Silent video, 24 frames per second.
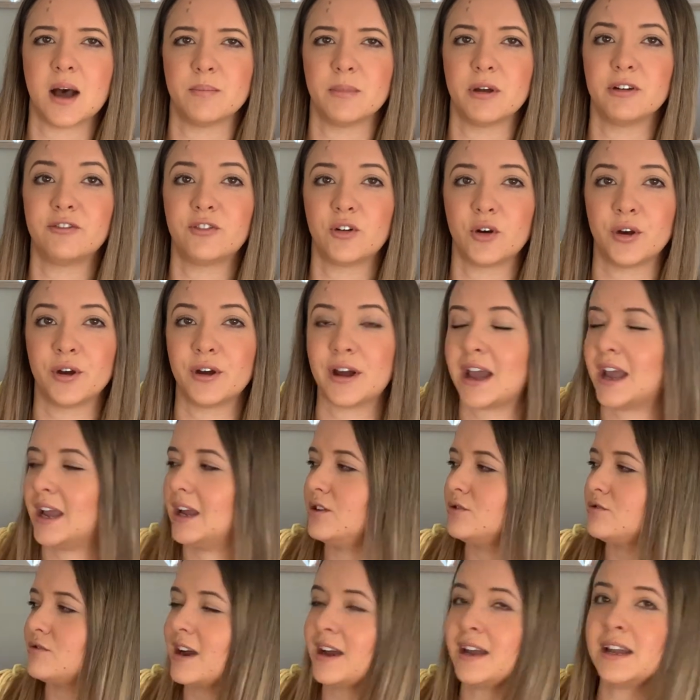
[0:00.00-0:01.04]
for her
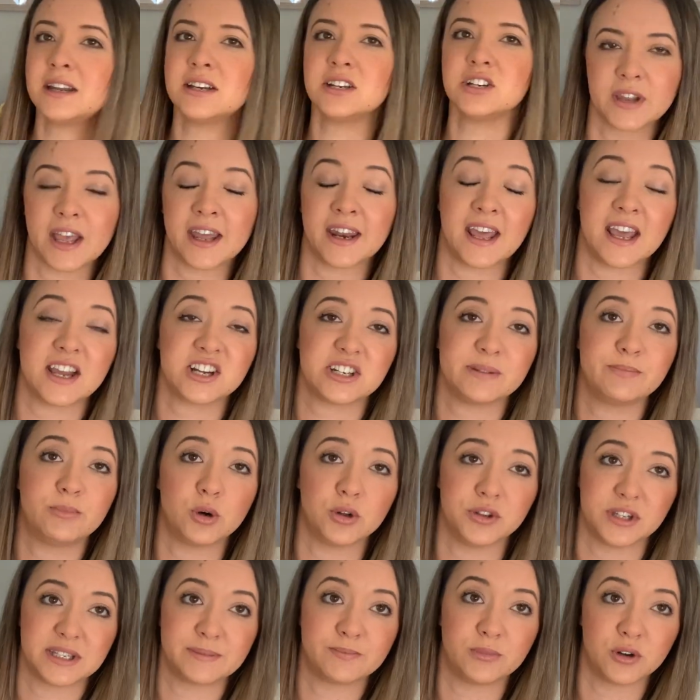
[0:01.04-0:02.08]
age range. And I actually
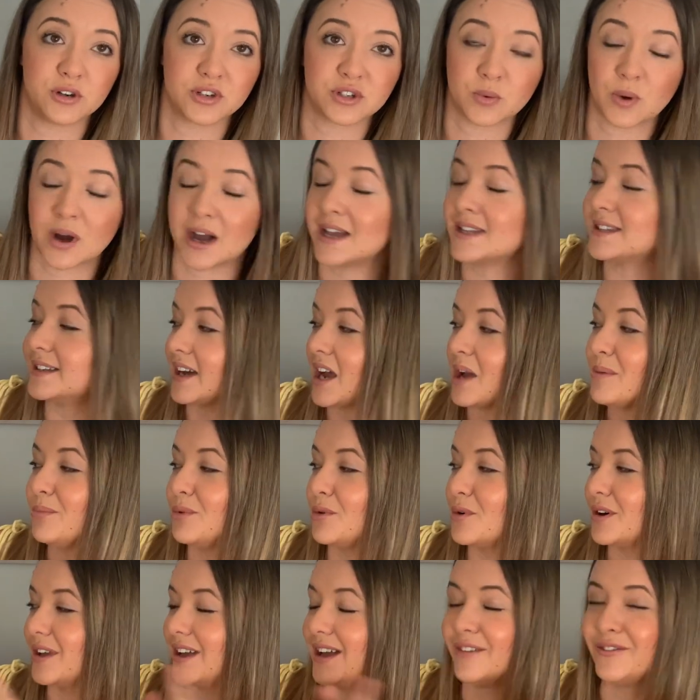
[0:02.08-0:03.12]
bought this book twice. Like I
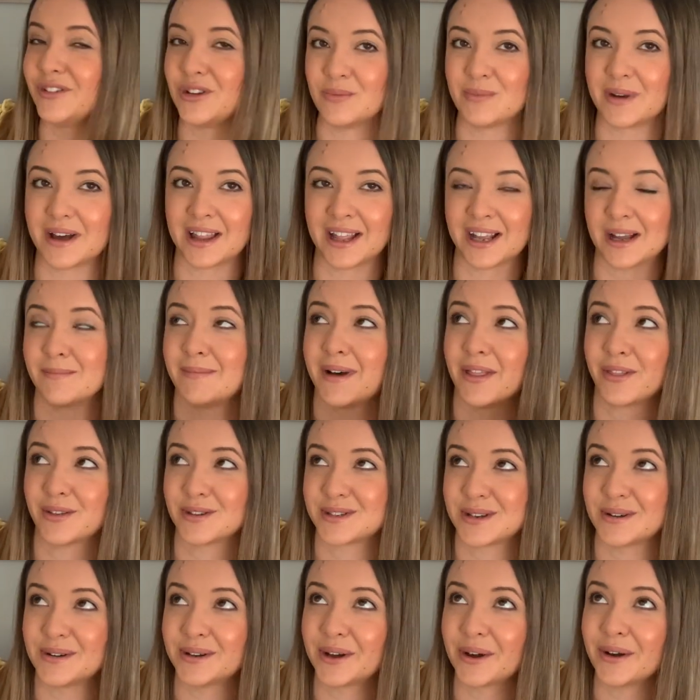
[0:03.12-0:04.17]
bought it a month or
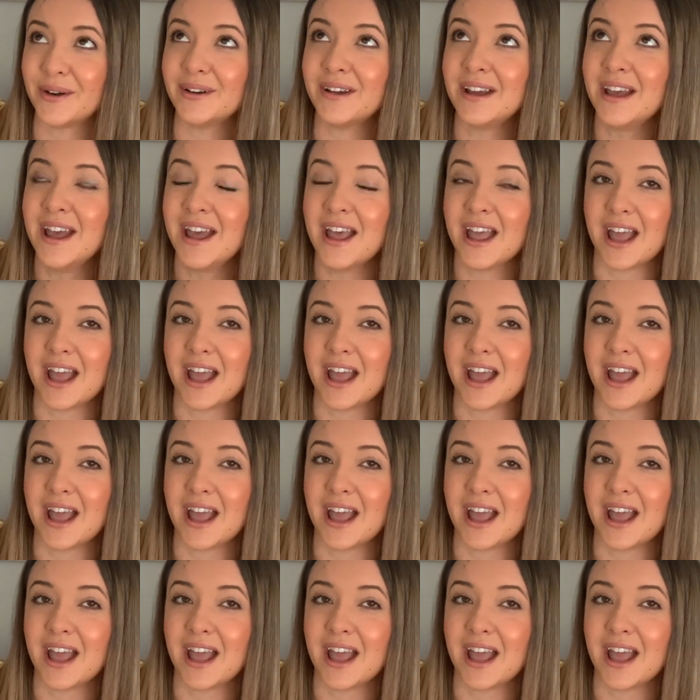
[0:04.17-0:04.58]
so ago.